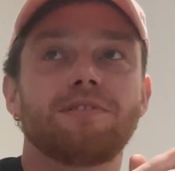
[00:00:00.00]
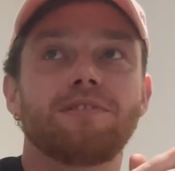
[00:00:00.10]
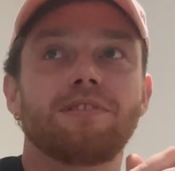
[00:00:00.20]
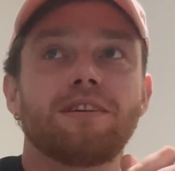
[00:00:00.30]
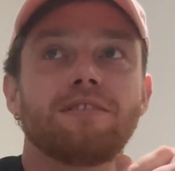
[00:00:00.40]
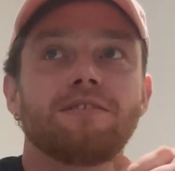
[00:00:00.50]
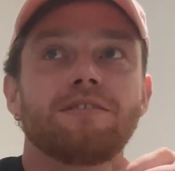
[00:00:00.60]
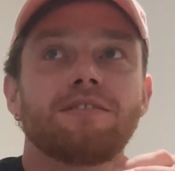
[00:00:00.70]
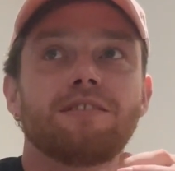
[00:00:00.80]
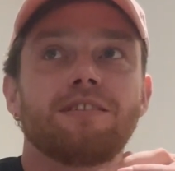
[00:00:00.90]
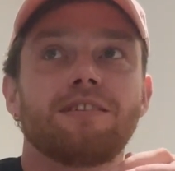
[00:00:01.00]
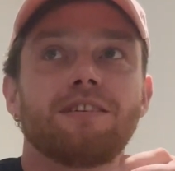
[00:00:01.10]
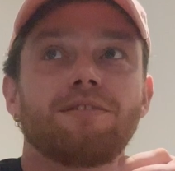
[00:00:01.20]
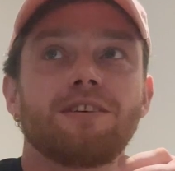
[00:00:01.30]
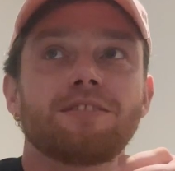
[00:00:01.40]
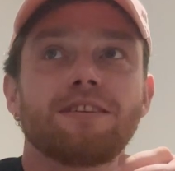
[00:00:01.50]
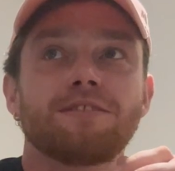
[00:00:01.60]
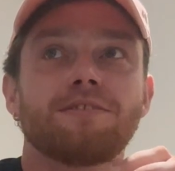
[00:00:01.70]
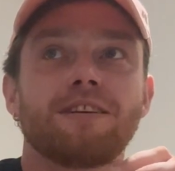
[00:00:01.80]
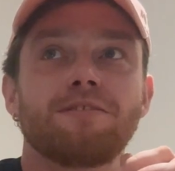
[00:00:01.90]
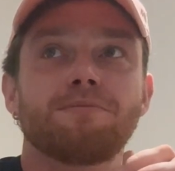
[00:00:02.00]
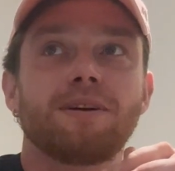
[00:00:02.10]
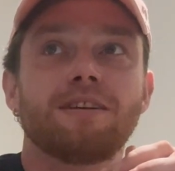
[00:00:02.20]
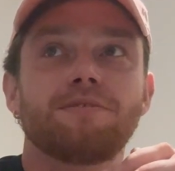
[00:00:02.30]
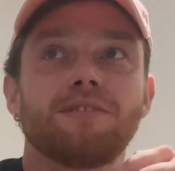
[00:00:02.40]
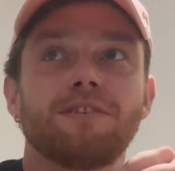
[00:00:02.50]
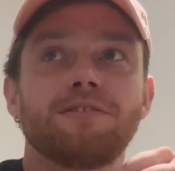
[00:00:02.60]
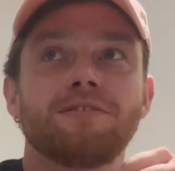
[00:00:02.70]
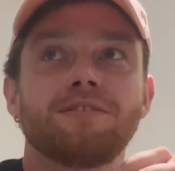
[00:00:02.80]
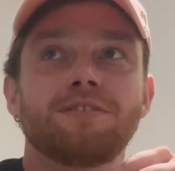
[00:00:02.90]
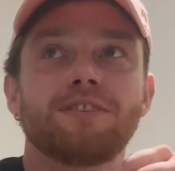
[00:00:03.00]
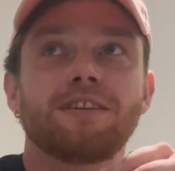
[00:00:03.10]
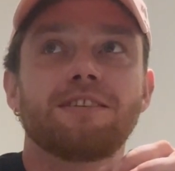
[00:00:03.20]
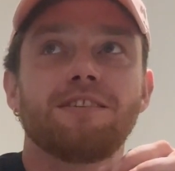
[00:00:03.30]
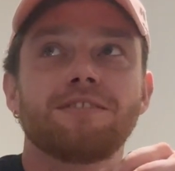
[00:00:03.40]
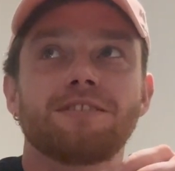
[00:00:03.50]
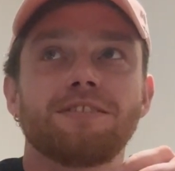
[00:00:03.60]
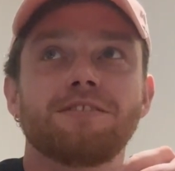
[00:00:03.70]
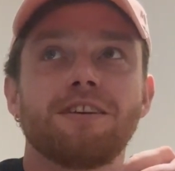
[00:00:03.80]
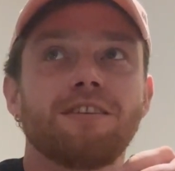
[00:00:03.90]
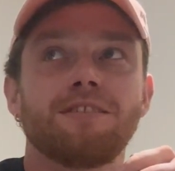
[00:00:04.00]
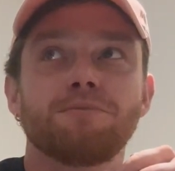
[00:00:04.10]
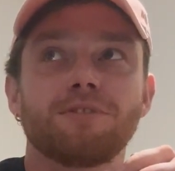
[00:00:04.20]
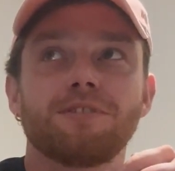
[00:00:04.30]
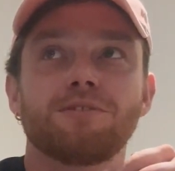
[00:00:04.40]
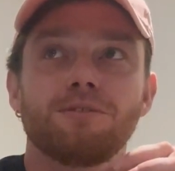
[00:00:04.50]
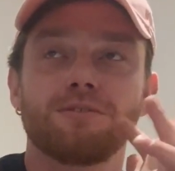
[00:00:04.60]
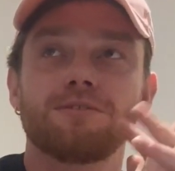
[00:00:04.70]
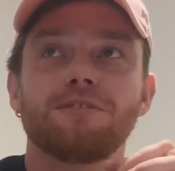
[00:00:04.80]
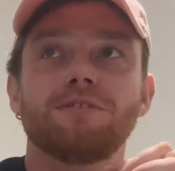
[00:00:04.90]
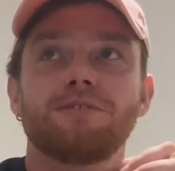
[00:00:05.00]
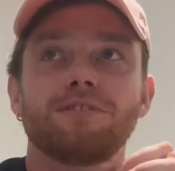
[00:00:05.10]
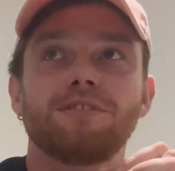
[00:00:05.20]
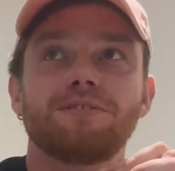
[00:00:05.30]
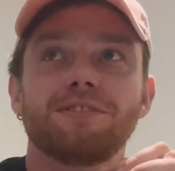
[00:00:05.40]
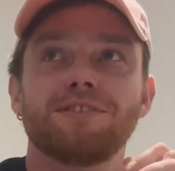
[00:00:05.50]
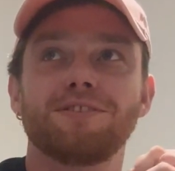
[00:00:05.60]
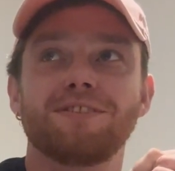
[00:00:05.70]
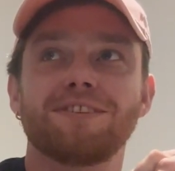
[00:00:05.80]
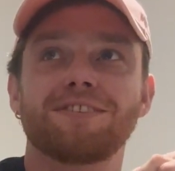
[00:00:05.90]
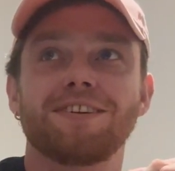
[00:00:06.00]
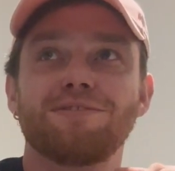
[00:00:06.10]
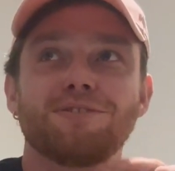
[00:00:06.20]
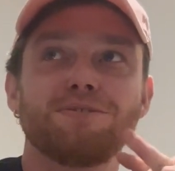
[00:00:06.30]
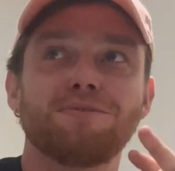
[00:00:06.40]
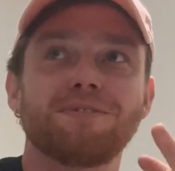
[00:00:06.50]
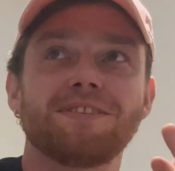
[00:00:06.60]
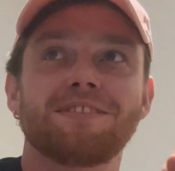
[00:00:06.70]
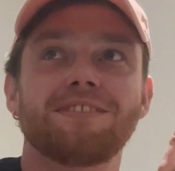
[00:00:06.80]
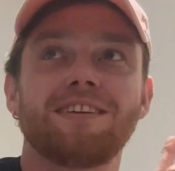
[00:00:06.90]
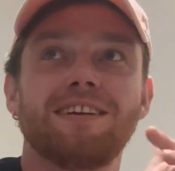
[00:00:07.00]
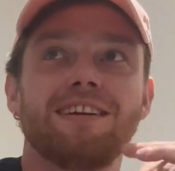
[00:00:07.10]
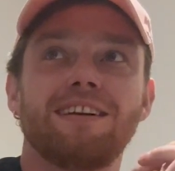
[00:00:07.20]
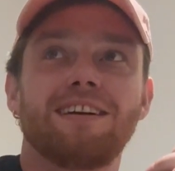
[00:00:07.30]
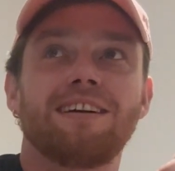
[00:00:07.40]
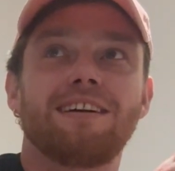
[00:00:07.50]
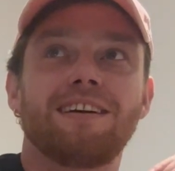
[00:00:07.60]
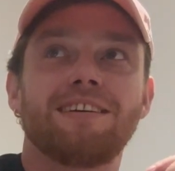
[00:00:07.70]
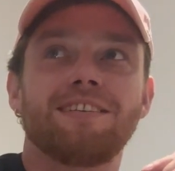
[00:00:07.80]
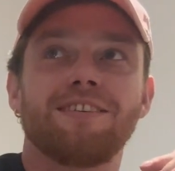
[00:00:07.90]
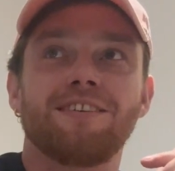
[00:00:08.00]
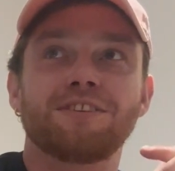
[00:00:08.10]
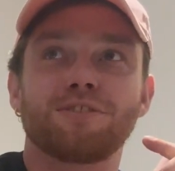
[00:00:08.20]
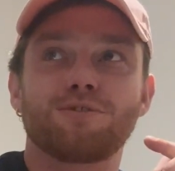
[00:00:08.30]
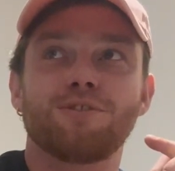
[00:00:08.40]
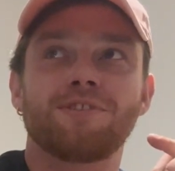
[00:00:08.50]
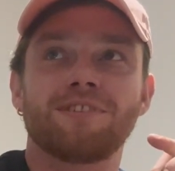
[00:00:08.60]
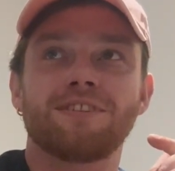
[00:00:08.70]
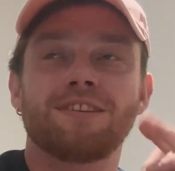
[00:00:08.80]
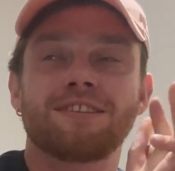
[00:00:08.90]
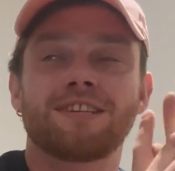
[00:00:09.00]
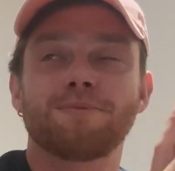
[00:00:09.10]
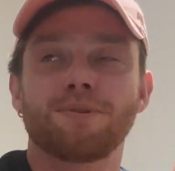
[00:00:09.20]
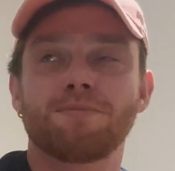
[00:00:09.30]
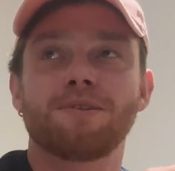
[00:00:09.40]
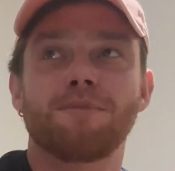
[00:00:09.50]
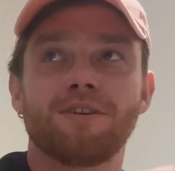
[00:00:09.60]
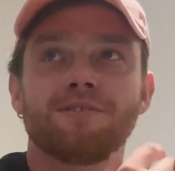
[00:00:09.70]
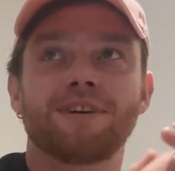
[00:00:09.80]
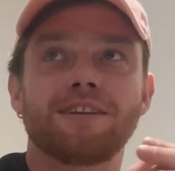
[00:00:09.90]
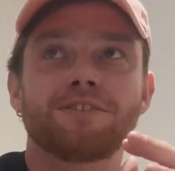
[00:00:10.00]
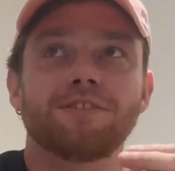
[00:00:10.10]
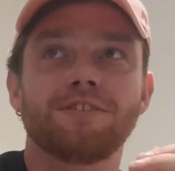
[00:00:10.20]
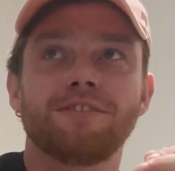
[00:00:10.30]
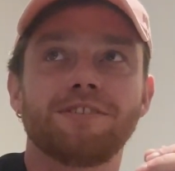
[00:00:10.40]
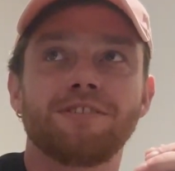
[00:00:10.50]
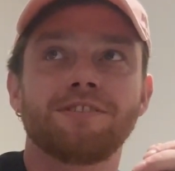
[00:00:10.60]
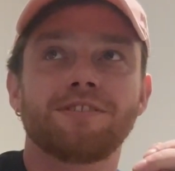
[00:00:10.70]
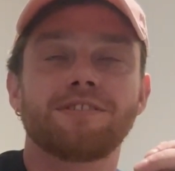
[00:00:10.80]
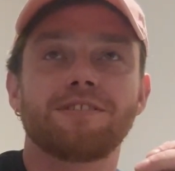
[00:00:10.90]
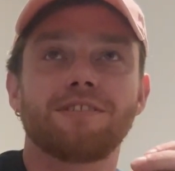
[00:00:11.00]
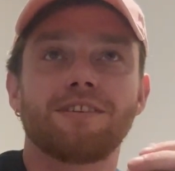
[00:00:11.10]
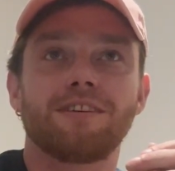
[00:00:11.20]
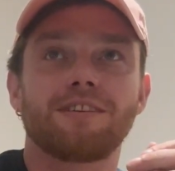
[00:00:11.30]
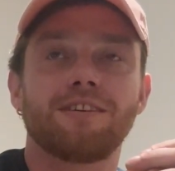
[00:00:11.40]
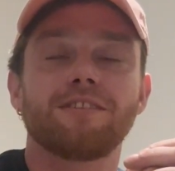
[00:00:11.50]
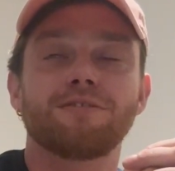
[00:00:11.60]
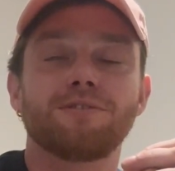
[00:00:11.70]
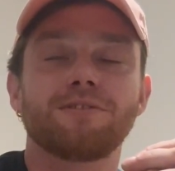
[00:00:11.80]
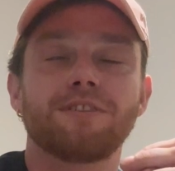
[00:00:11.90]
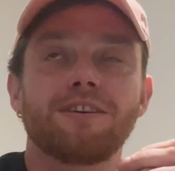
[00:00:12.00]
then I rung Desiree on the payphone, and she kind of said, "You know, I'm not going to talk to you if you do this, go through with this. You're stronger than this. Give me a bit of motivation." And I kind of thought,